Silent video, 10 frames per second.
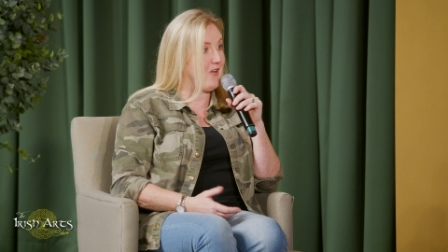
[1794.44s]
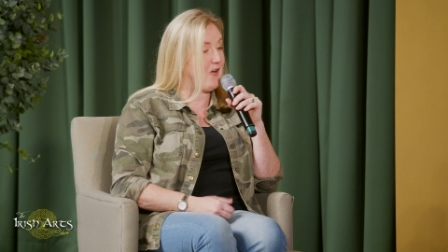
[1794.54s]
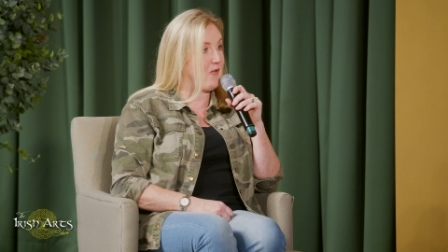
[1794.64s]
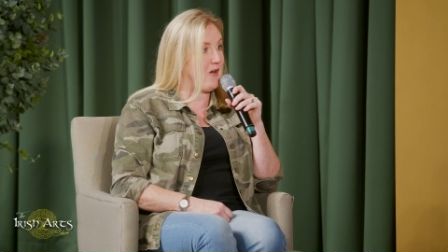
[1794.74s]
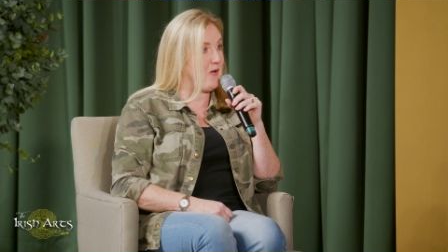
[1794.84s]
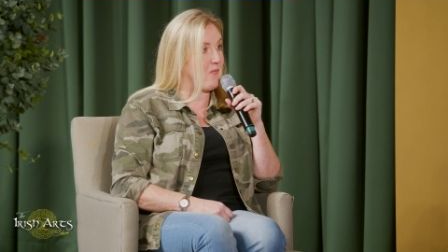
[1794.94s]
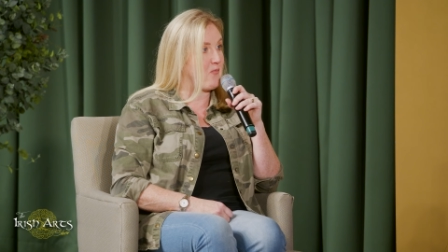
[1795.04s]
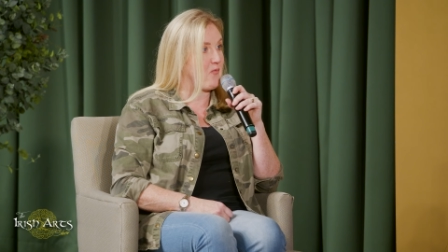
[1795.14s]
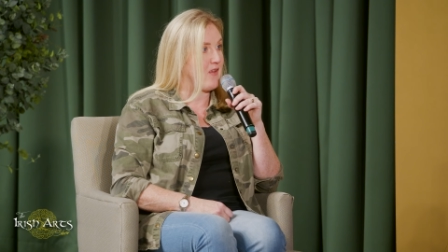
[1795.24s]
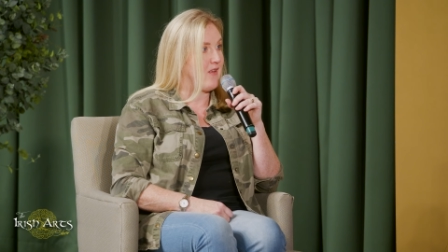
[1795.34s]
You know,
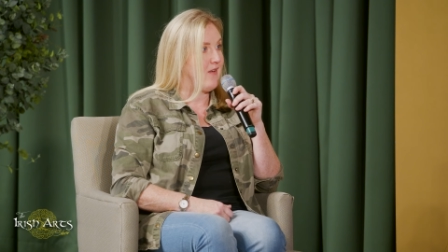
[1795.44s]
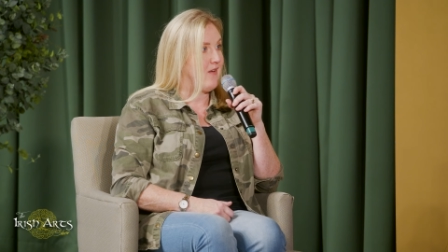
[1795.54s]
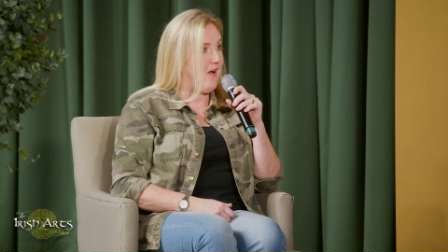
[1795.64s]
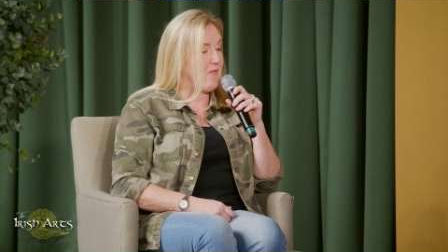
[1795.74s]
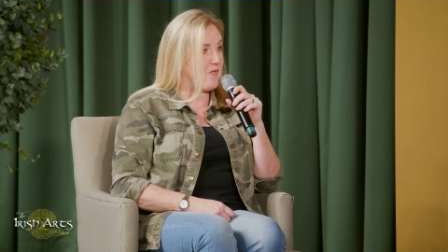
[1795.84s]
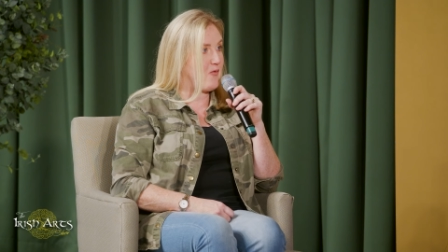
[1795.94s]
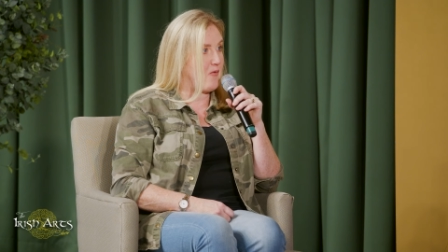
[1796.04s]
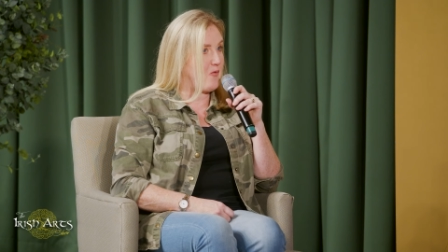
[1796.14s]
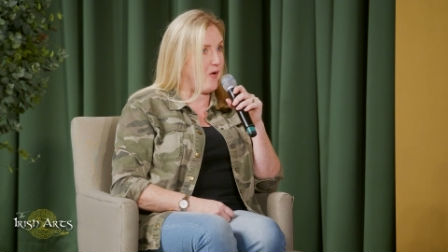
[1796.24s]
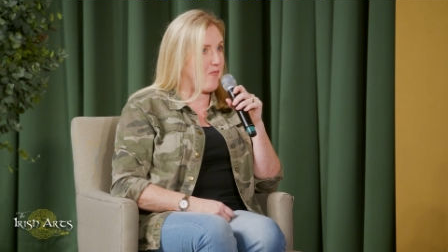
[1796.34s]

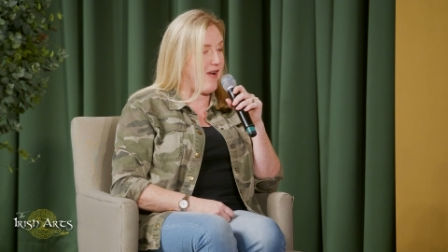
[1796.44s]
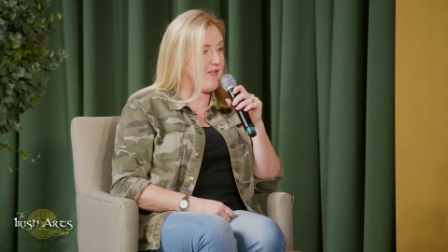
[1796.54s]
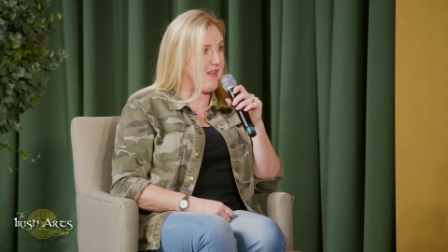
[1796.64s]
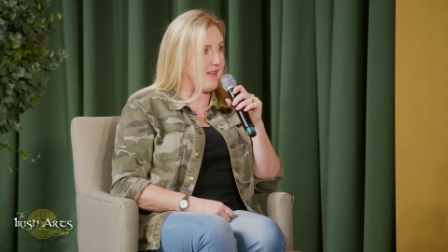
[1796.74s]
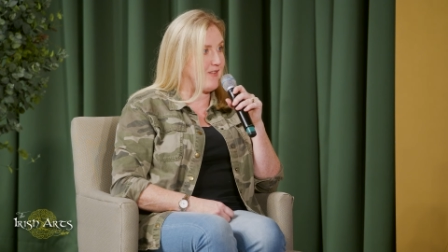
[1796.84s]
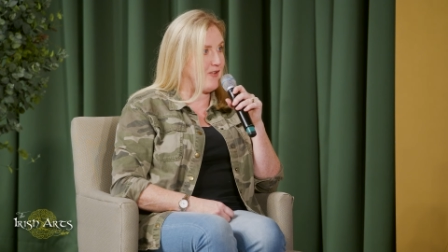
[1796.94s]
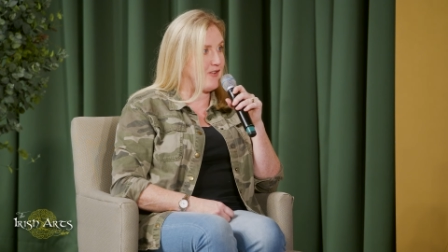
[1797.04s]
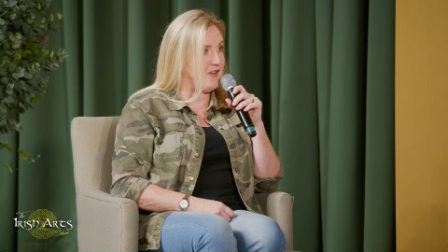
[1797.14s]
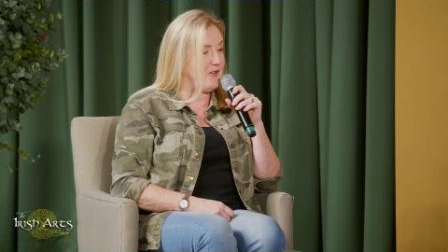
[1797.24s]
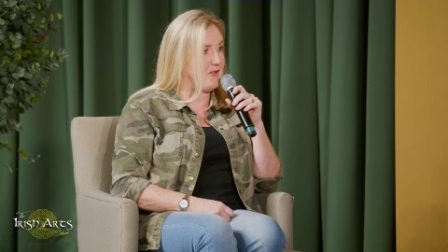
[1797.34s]
I'm quite proud of that song
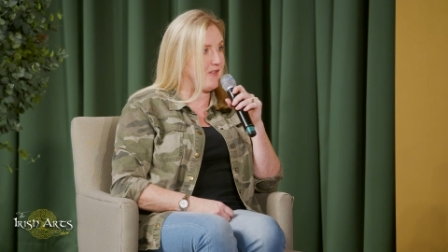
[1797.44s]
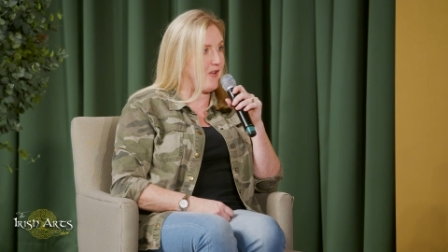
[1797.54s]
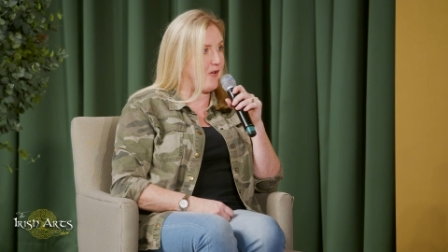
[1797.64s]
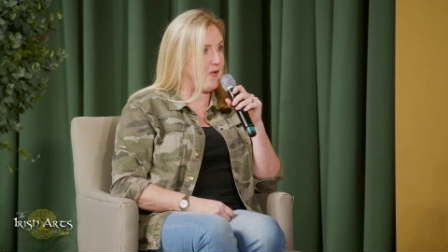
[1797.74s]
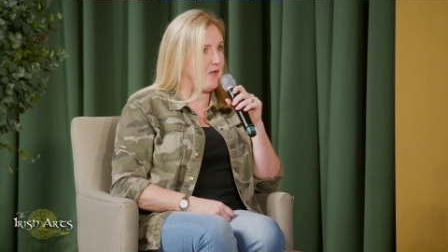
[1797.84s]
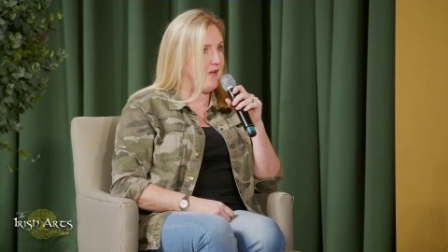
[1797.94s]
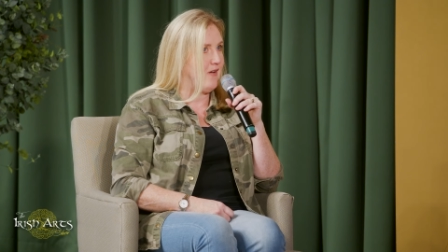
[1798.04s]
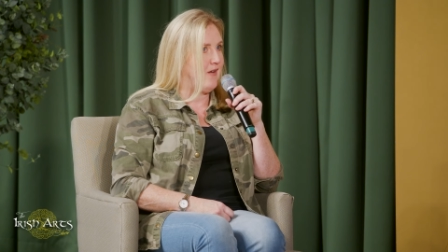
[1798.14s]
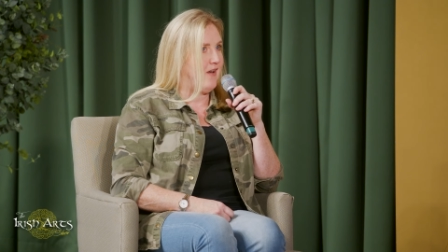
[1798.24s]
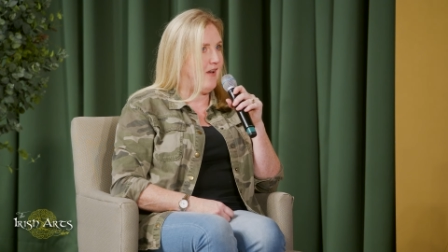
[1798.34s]
too, so
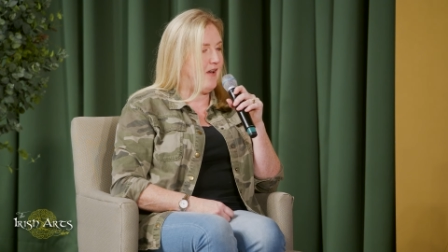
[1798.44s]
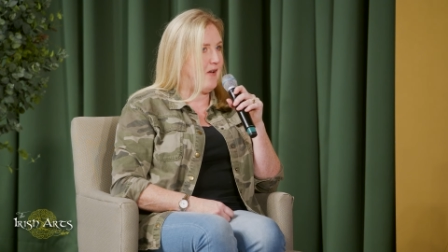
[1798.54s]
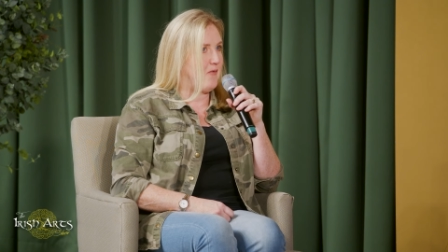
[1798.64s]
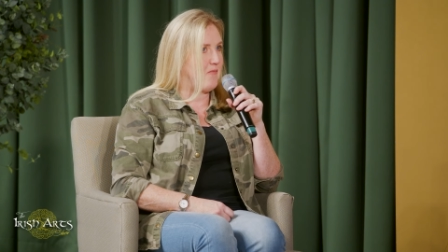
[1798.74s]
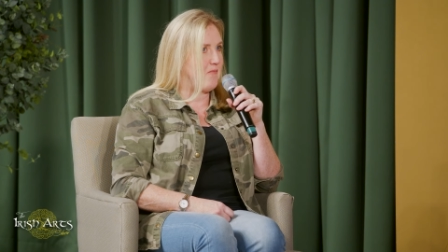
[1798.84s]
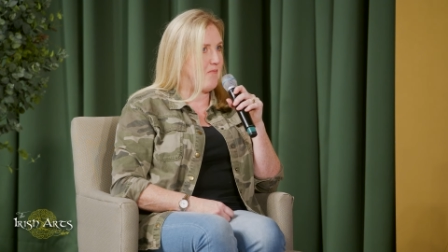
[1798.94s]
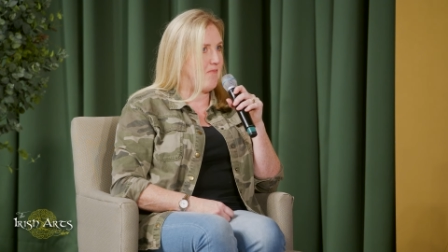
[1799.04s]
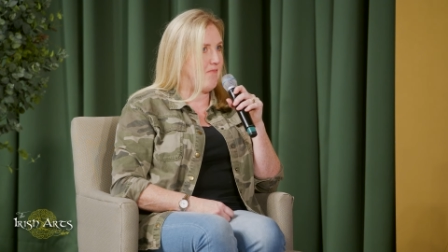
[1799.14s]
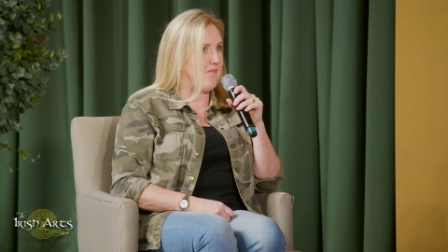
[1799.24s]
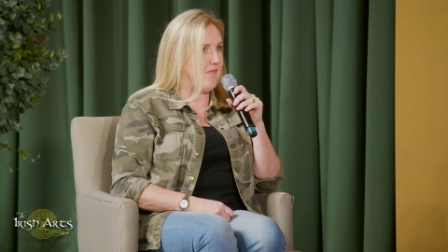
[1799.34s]

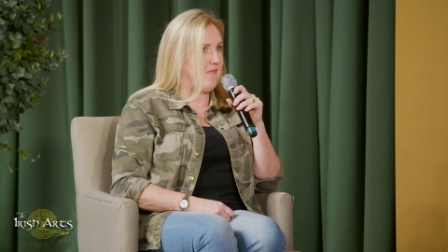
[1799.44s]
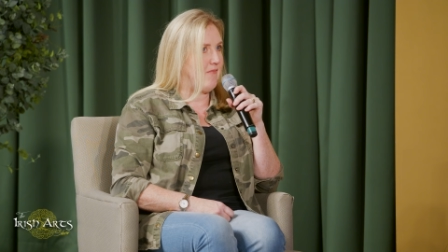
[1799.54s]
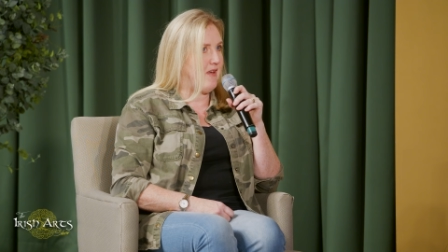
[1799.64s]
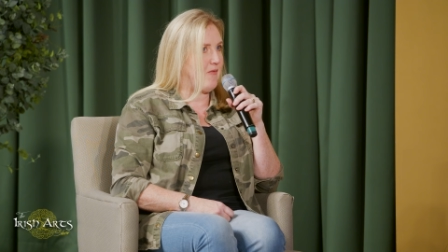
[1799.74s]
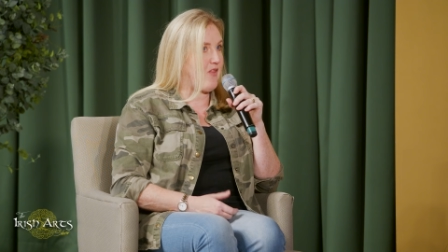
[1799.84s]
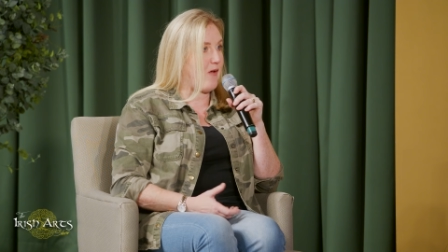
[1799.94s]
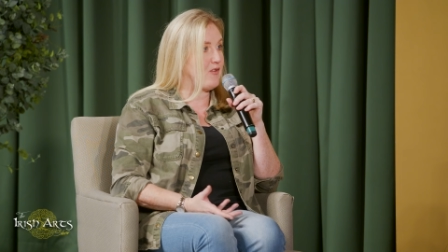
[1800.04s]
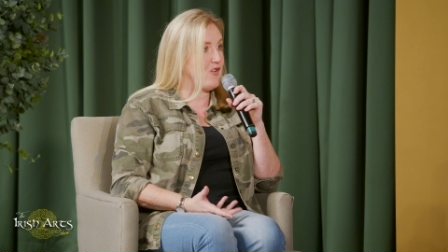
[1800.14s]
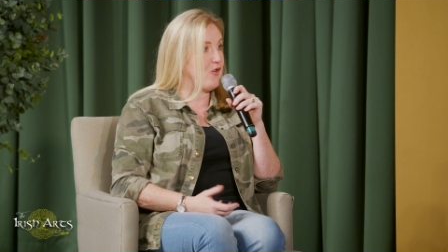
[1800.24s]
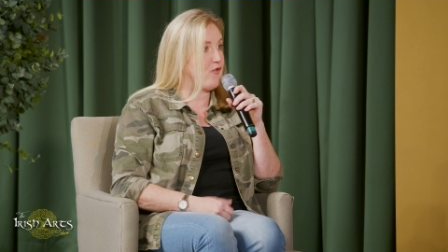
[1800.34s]
that
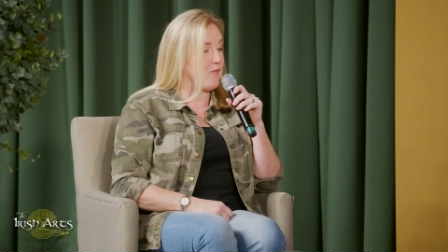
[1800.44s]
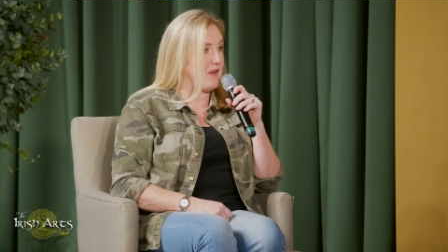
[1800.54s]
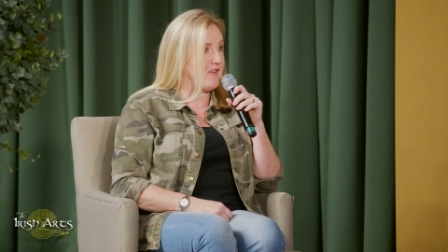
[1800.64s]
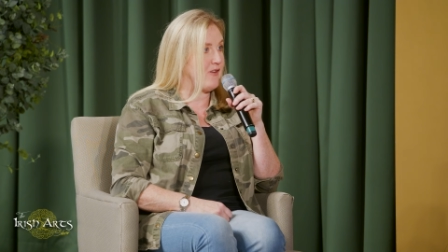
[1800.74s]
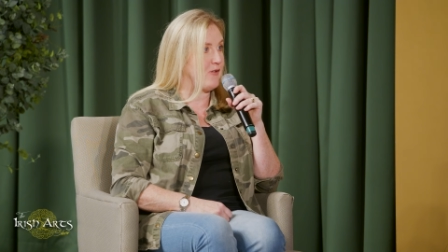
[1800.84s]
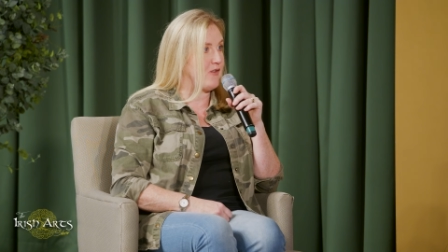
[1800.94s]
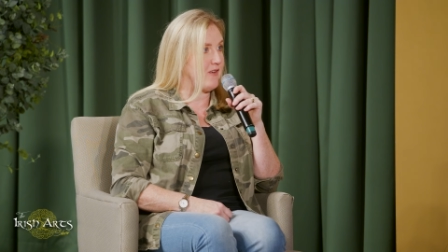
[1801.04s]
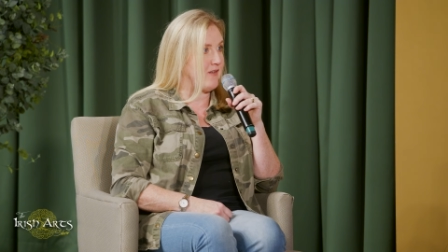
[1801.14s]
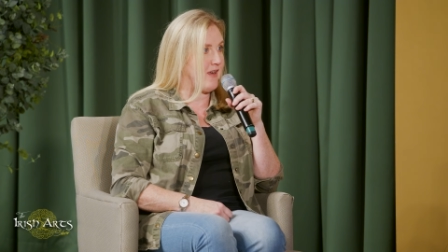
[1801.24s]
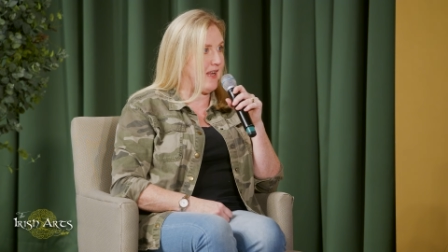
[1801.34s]
was new for me too,
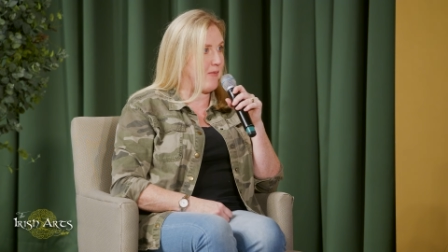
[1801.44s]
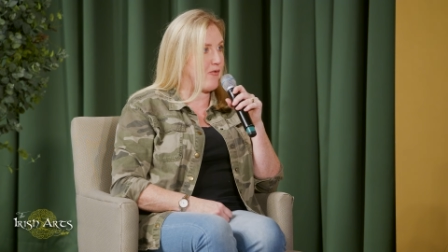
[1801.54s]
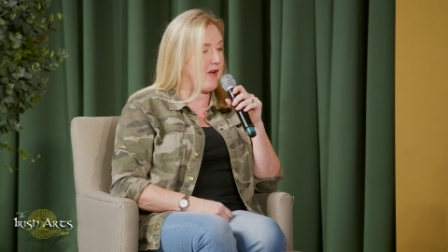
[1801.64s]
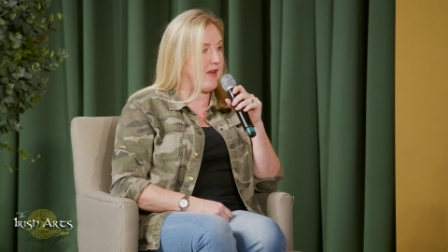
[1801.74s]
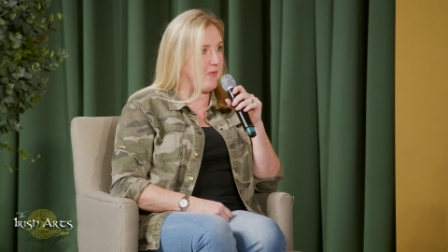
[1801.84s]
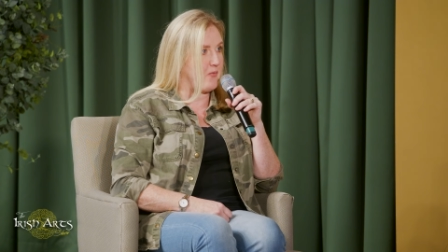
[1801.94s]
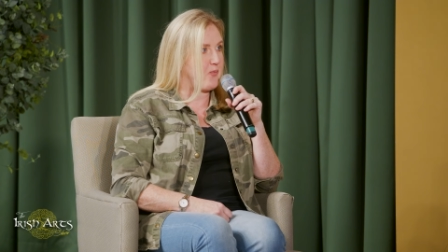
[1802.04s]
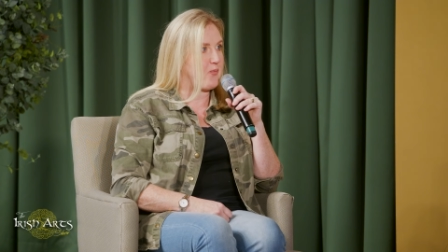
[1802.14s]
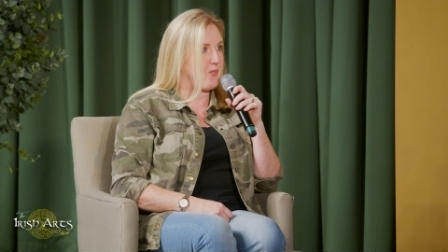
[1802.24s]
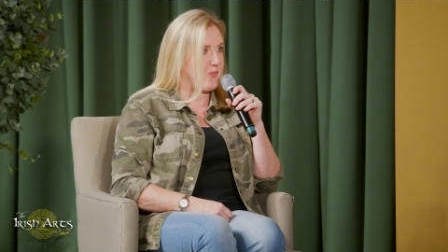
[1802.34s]
to collaborate.
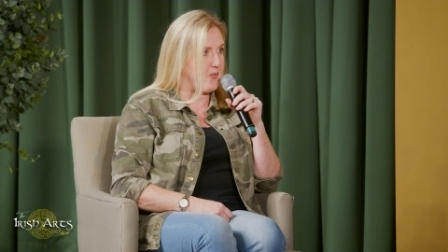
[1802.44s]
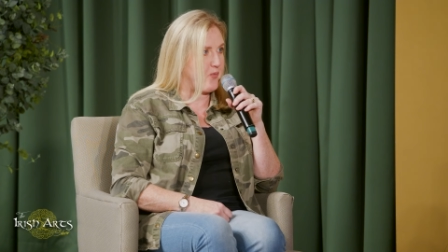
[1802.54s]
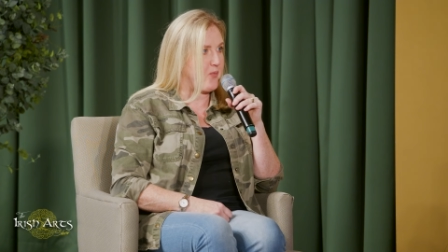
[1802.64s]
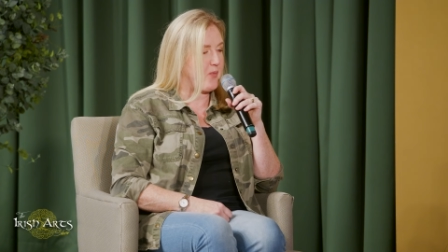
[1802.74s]
And